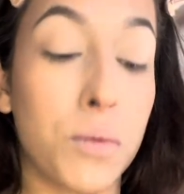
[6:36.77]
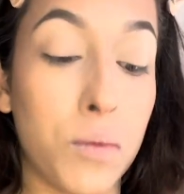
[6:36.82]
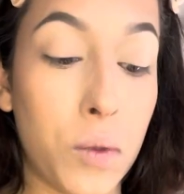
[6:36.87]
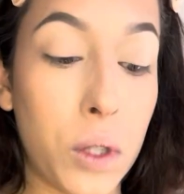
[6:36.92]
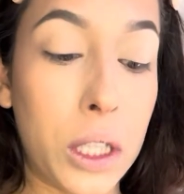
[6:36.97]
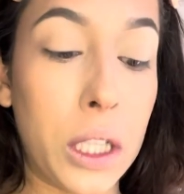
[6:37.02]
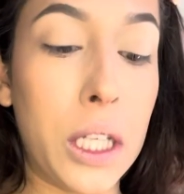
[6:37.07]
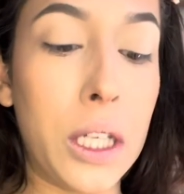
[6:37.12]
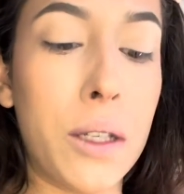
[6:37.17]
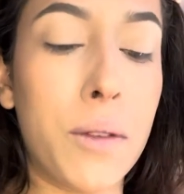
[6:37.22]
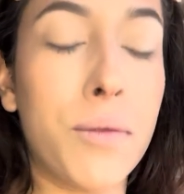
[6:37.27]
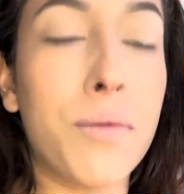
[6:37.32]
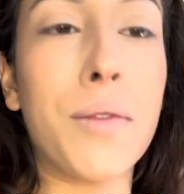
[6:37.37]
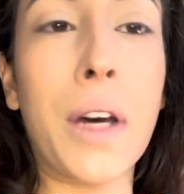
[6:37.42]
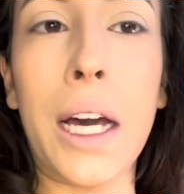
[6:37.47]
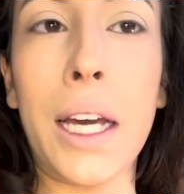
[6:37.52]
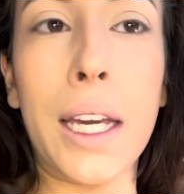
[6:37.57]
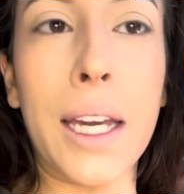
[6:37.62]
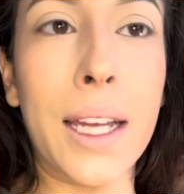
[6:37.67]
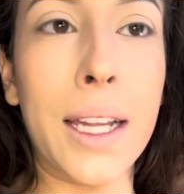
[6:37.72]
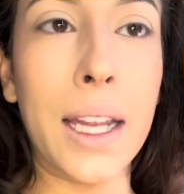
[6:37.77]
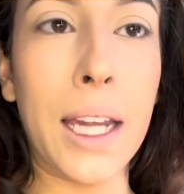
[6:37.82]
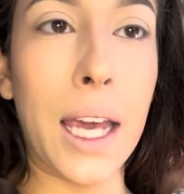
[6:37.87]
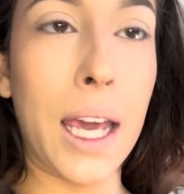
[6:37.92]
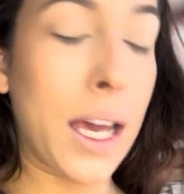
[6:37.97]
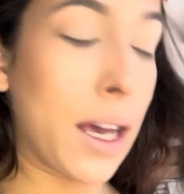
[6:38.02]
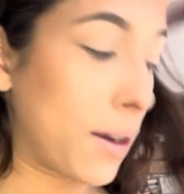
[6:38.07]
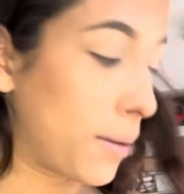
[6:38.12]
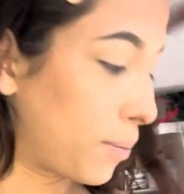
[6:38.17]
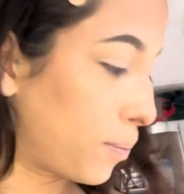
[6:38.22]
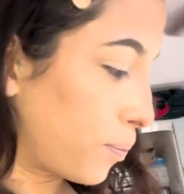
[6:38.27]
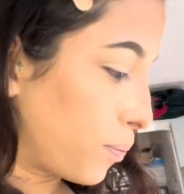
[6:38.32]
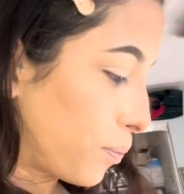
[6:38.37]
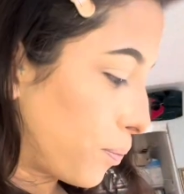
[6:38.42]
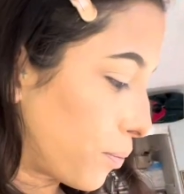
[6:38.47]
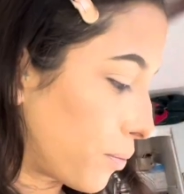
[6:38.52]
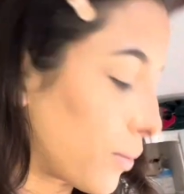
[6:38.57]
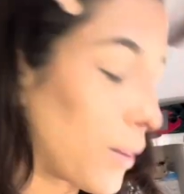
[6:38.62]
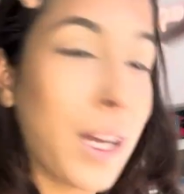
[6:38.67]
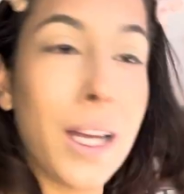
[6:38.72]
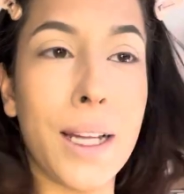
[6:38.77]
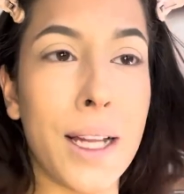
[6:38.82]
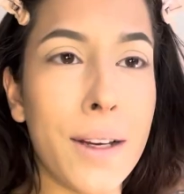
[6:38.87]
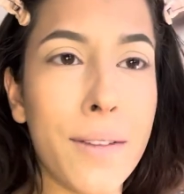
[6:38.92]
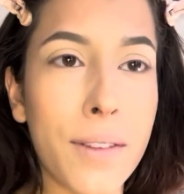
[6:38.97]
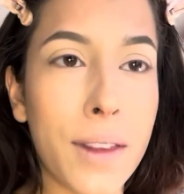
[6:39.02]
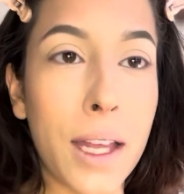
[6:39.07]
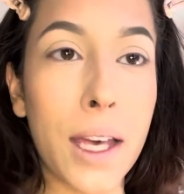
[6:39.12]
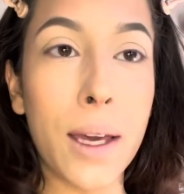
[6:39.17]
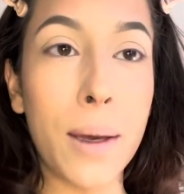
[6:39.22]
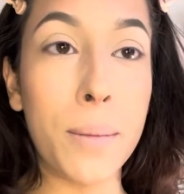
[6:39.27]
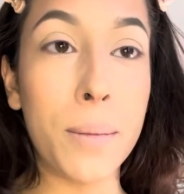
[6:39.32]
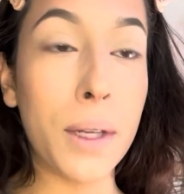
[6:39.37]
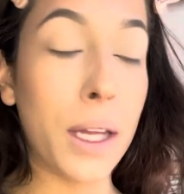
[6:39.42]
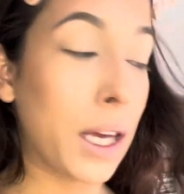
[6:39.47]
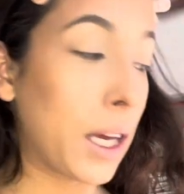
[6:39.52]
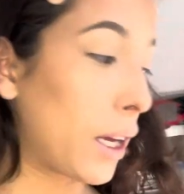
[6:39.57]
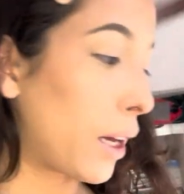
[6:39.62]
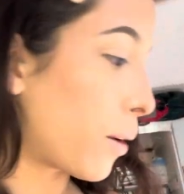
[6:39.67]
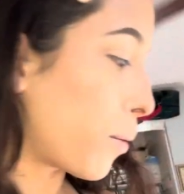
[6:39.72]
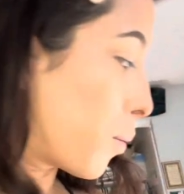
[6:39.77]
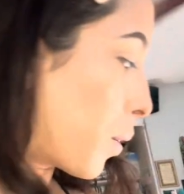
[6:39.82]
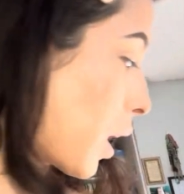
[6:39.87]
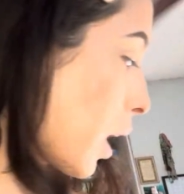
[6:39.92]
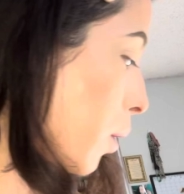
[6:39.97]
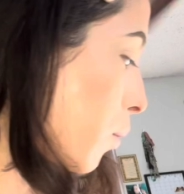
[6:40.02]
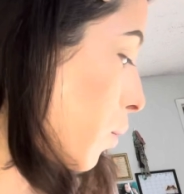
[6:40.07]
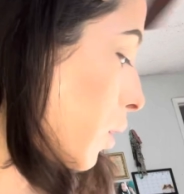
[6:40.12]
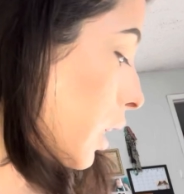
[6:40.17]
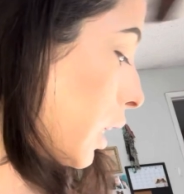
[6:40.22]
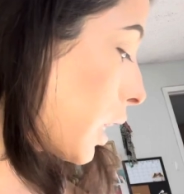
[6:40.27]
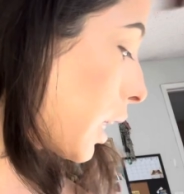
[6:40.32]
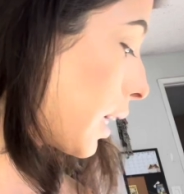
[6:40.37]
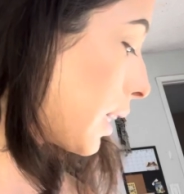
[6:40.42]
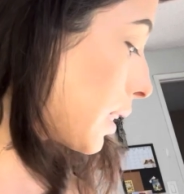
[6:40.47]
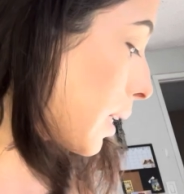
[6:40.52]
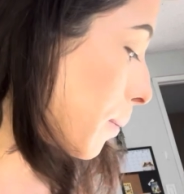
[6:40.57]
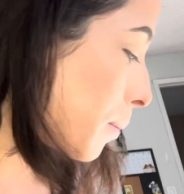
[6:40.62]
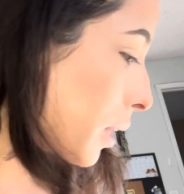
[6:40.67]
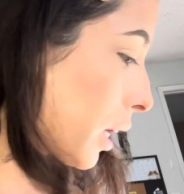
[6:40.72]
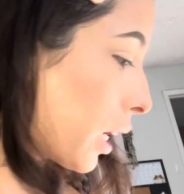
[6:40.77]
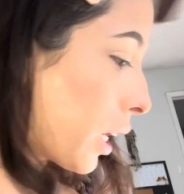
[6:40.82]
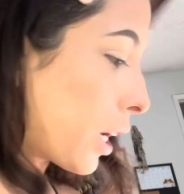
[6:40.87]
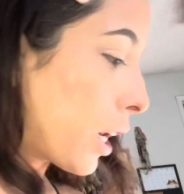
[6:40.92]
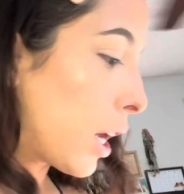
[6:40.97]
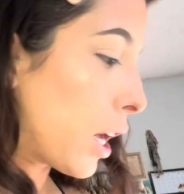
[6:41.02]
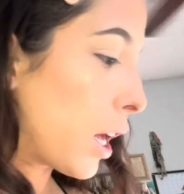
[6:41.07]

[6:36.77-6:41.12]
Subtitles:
really fucking, like, love them. Like, when I really like something,